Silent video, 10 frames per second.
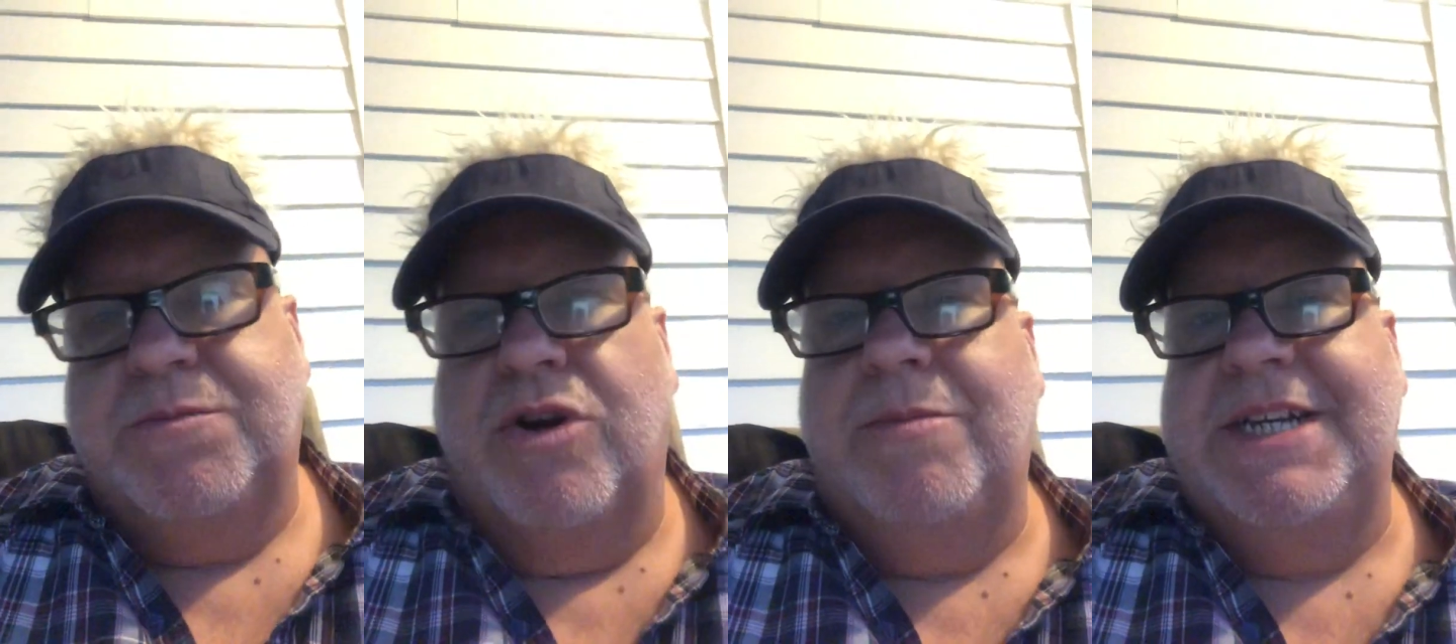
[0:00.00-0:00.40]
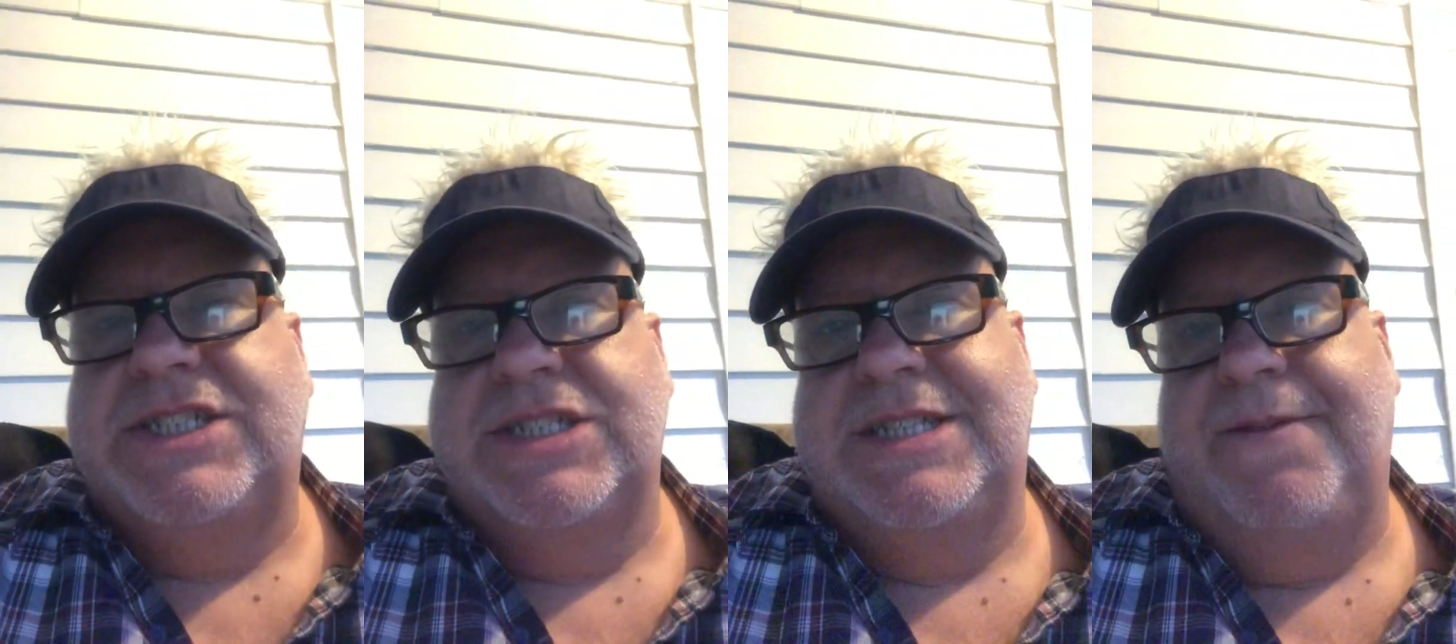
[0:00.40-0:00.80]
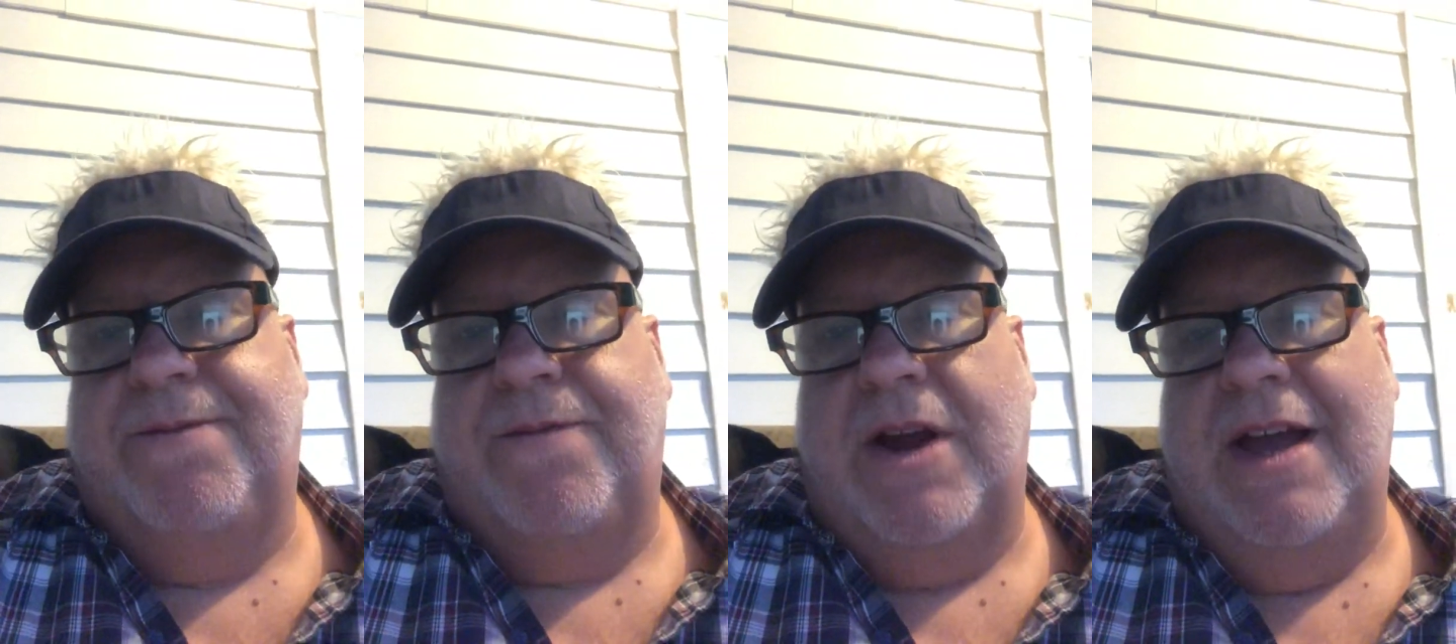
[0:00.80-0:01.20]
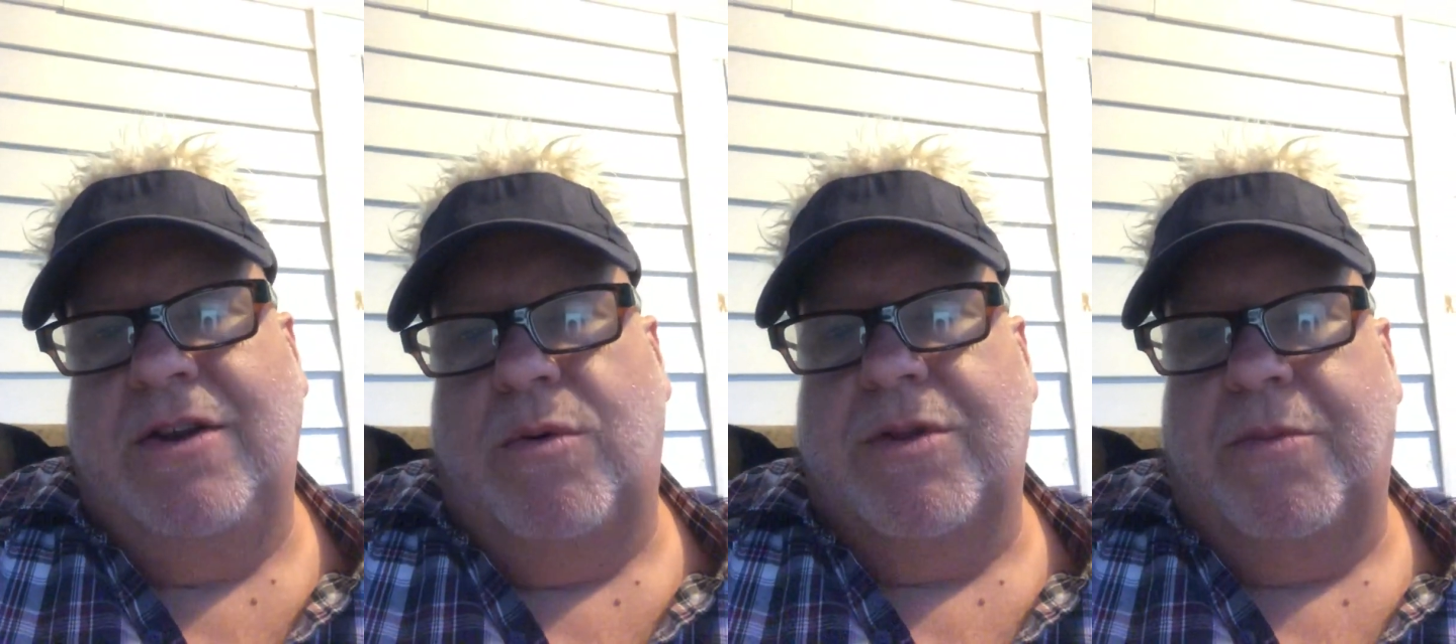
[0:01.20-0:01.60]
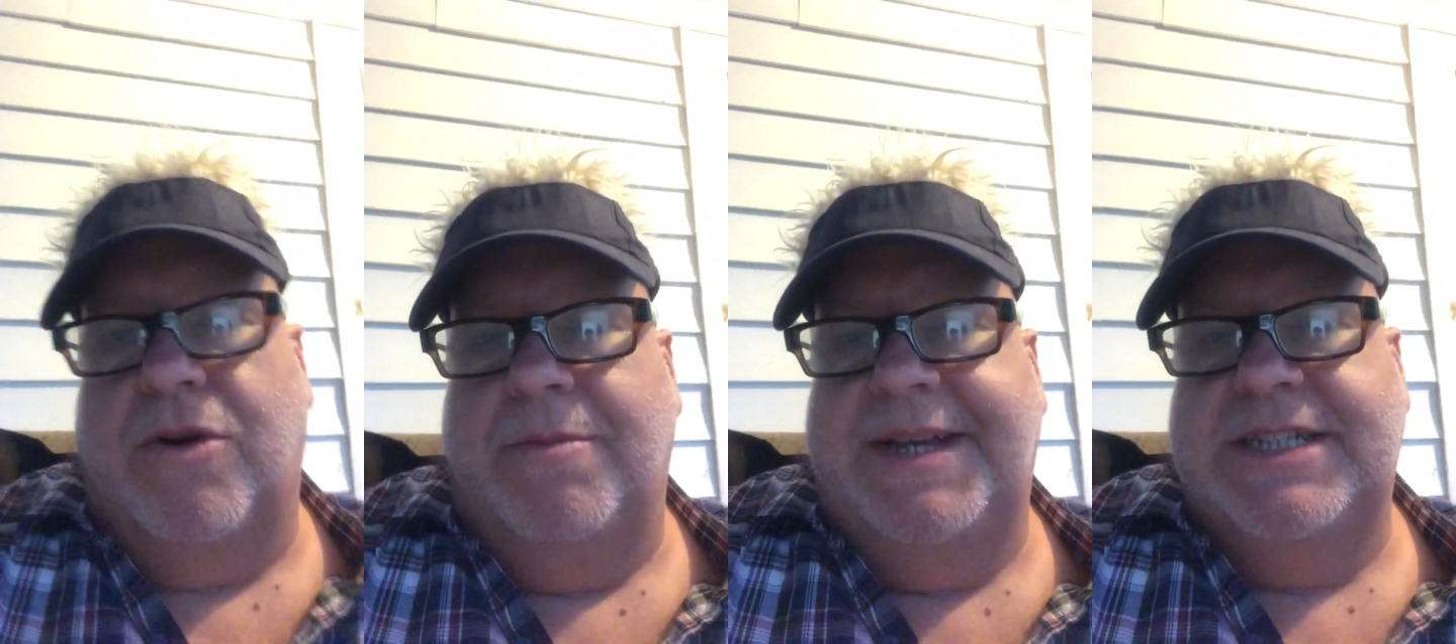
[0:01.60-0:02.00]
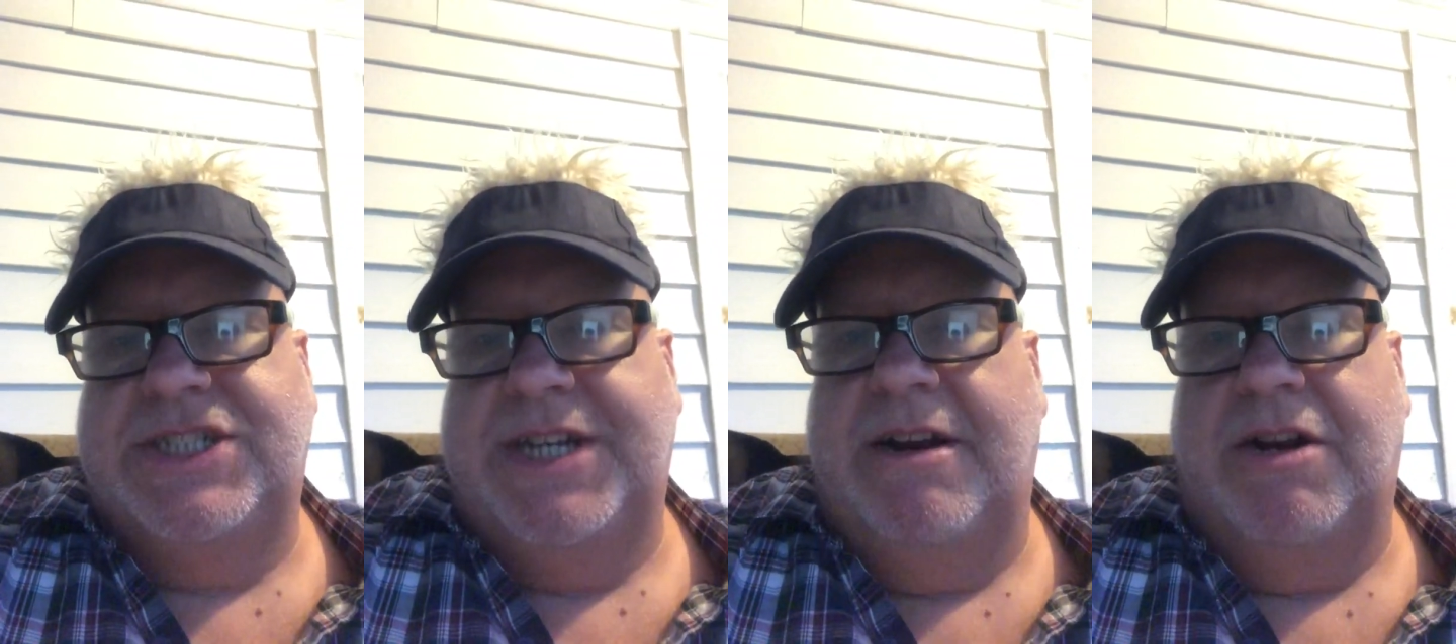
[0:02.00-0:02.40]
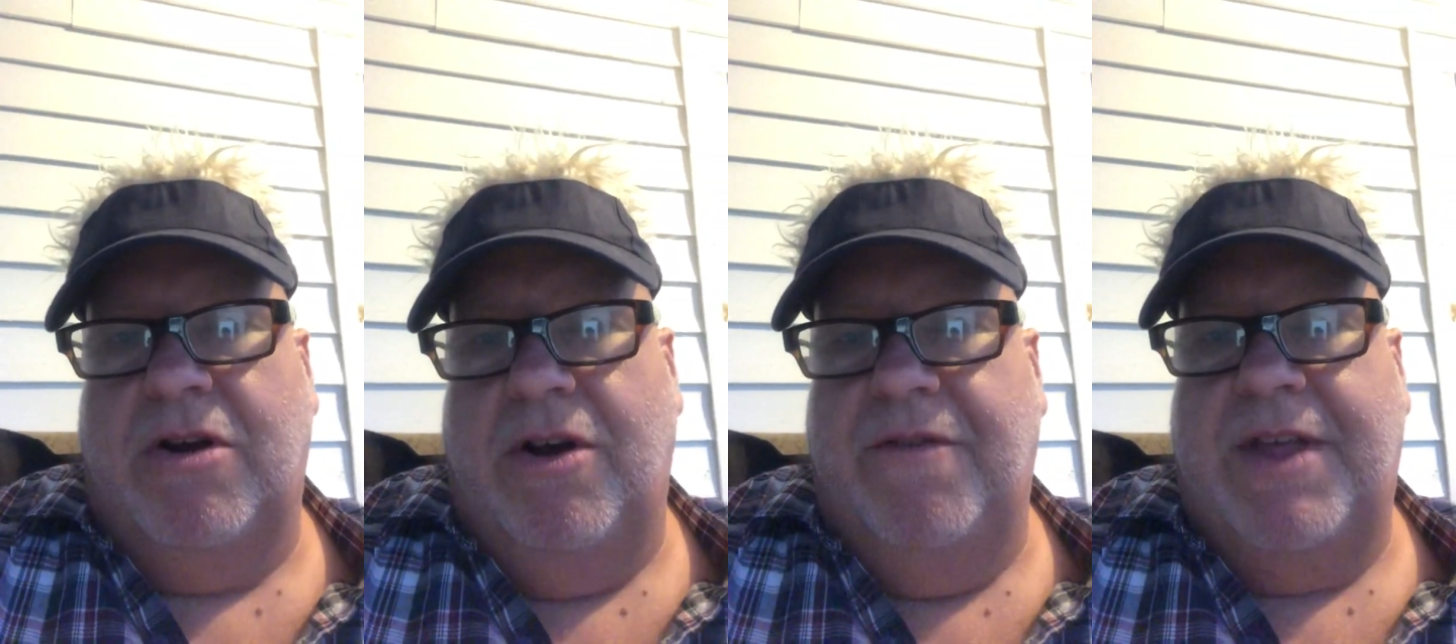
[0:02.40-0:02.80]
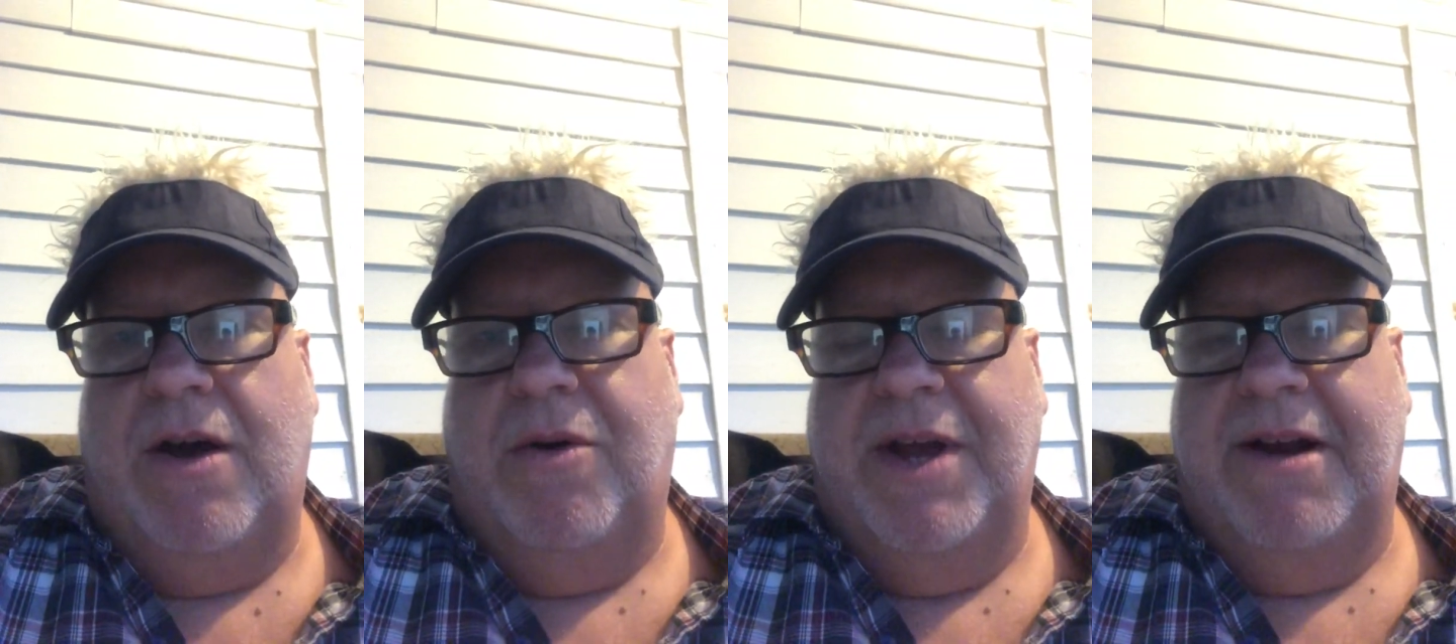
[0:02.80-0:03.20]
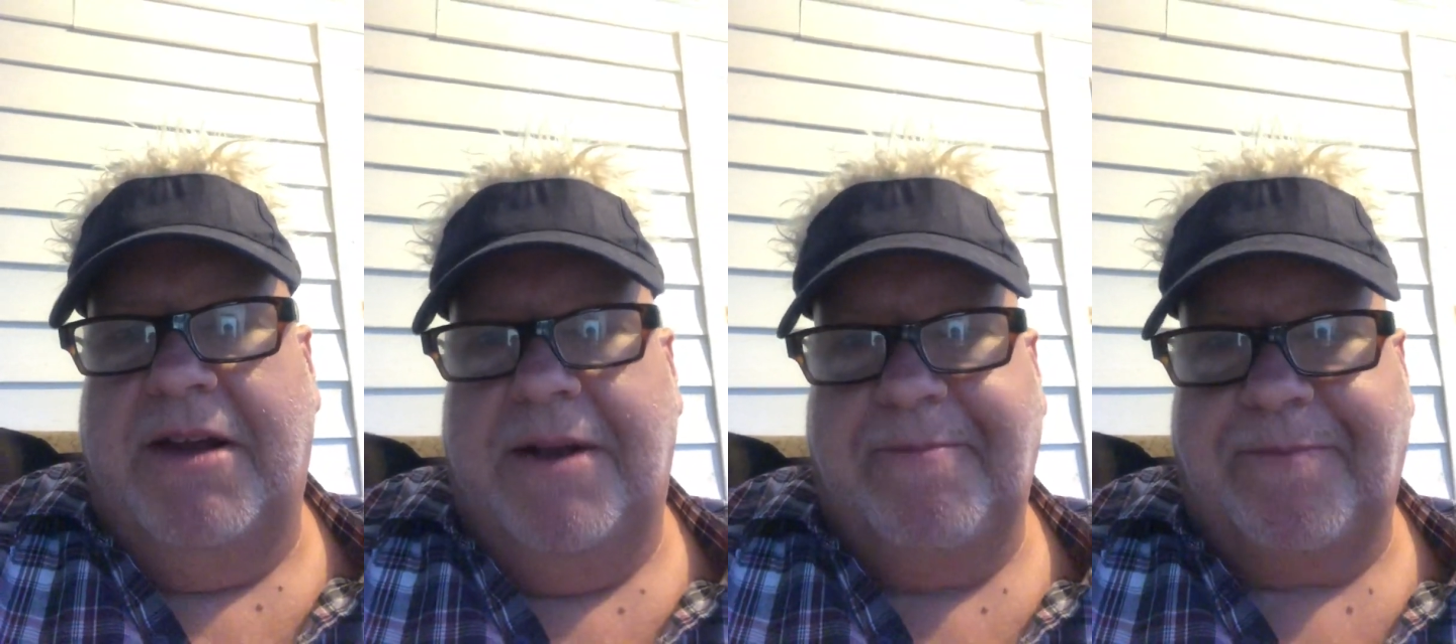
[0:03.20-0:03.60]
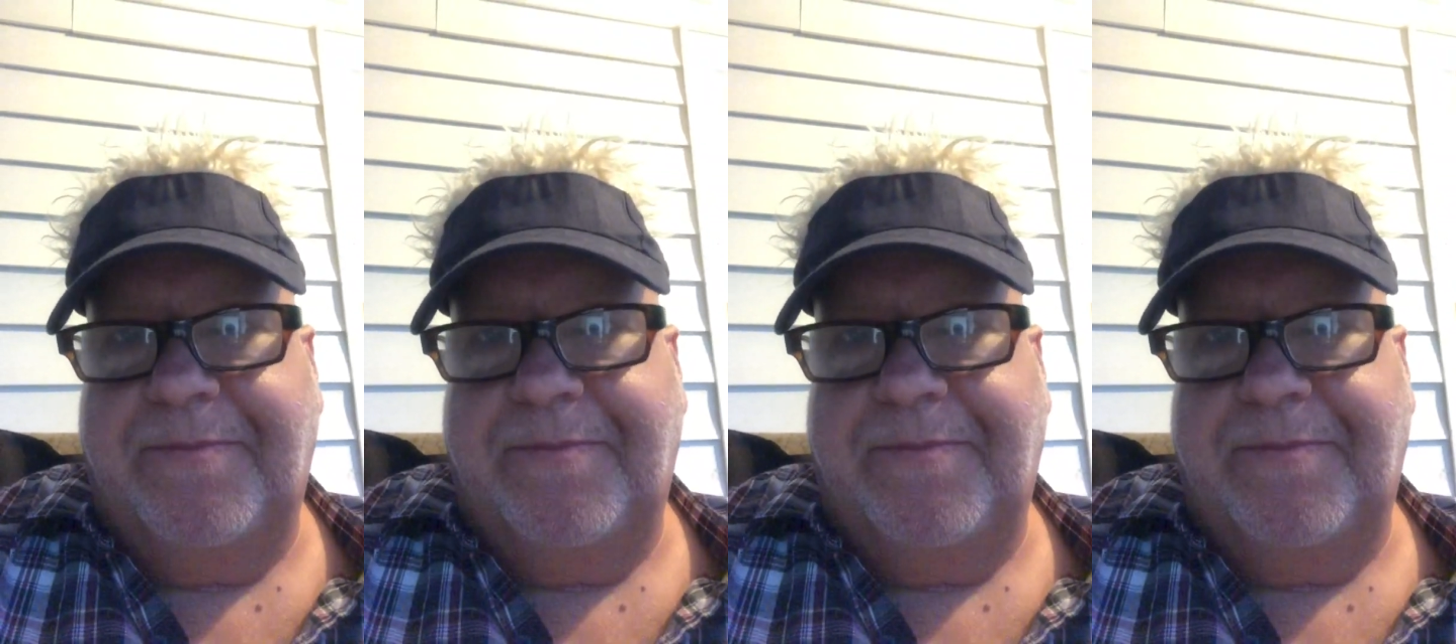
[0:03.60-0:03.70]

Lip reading: Myrtle Beach is and North Myrtle Beach, Cherry Grove, that whole area.